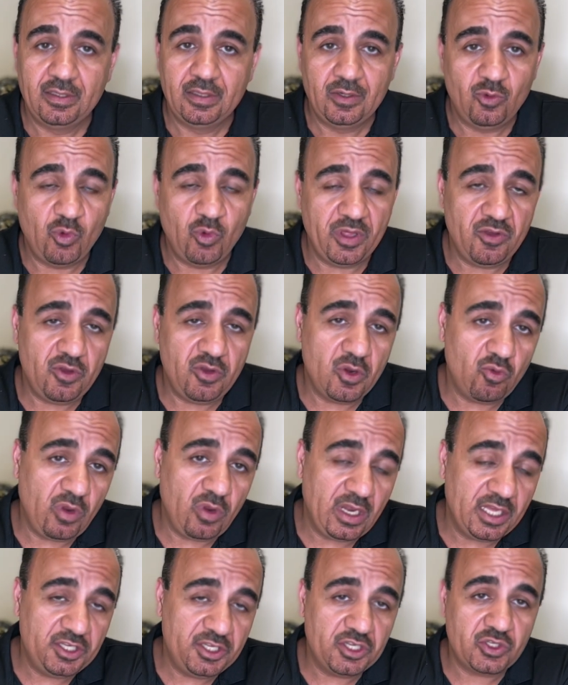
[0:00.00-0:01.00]
Whether you're
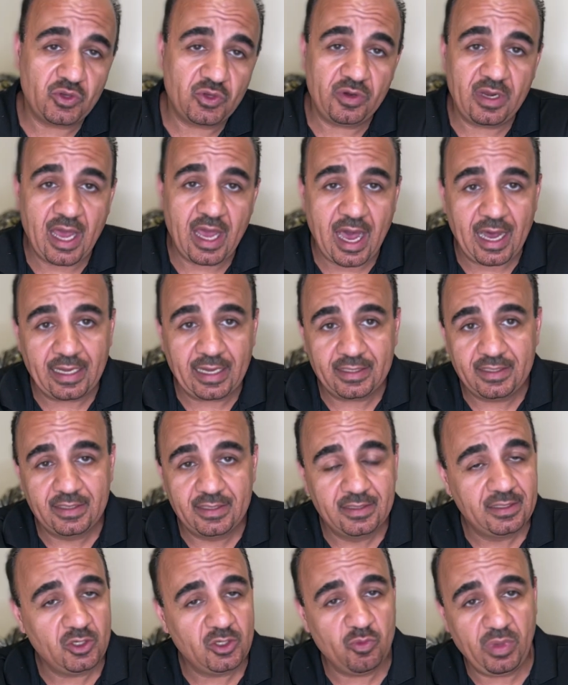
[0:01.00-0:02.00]
religious or not,
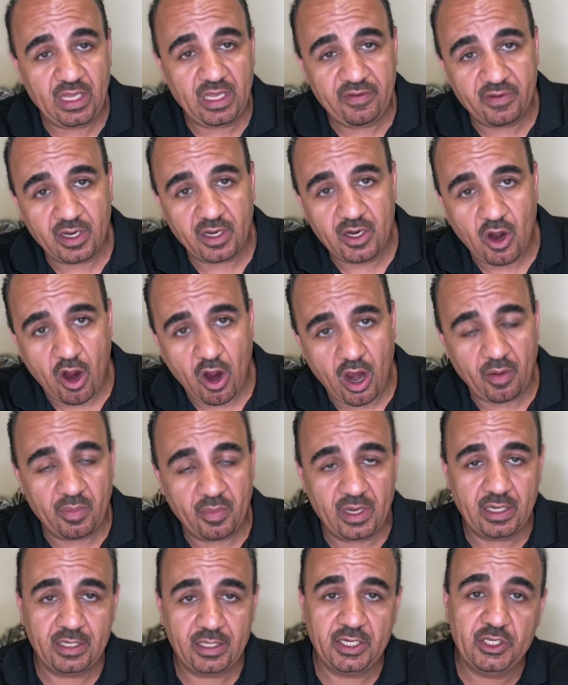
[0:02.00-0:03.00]
you believe in
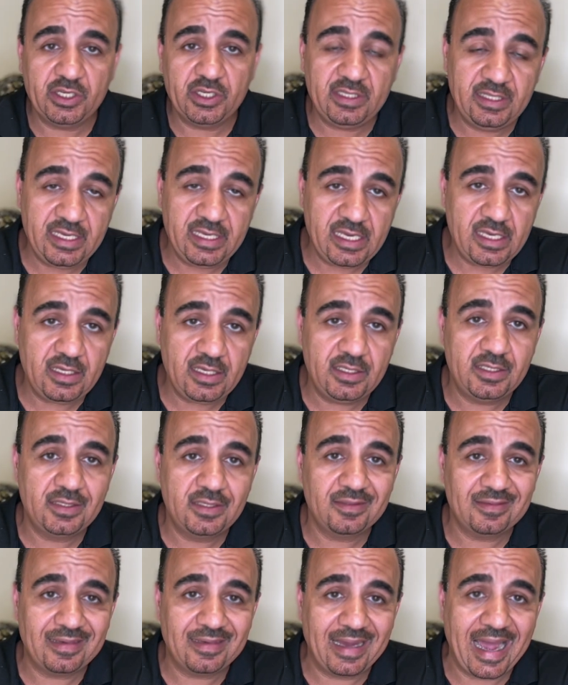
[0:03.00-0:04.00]
karma, good deeds,
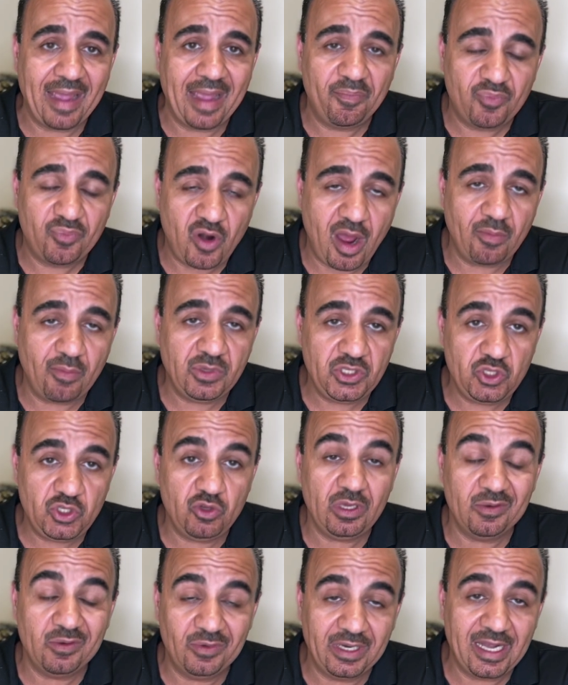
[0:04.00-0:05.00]
I promise you
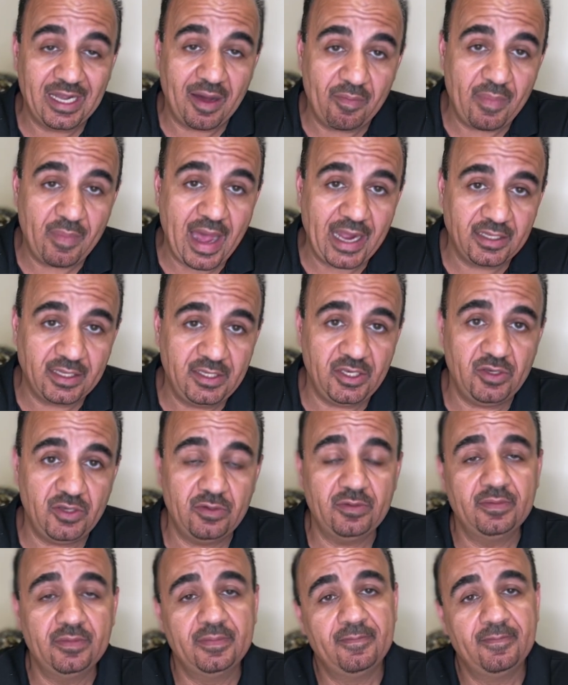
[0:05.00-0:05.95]
it will come back to you.